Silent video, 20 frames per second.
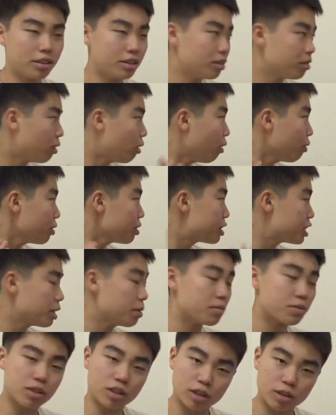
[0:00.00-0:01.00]
All the
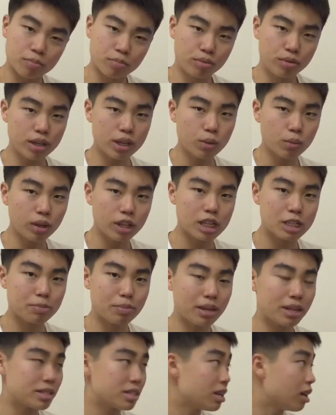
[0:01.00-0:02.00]
teams are pretty well
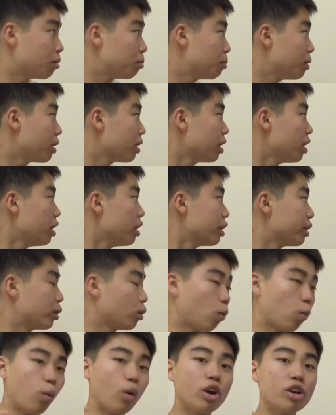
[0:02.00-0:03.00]
spaced out, but
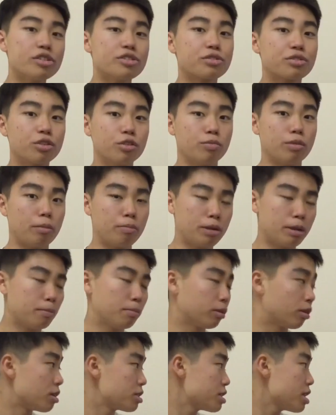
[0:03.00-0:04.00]
the worst group that
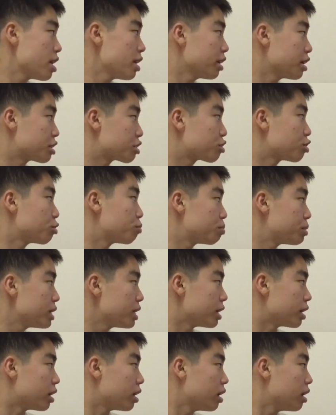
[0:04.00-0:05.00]
people are saying is Group
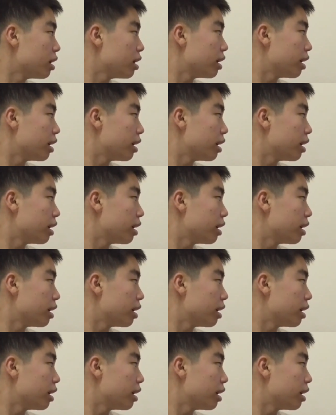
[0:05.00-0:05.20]
D,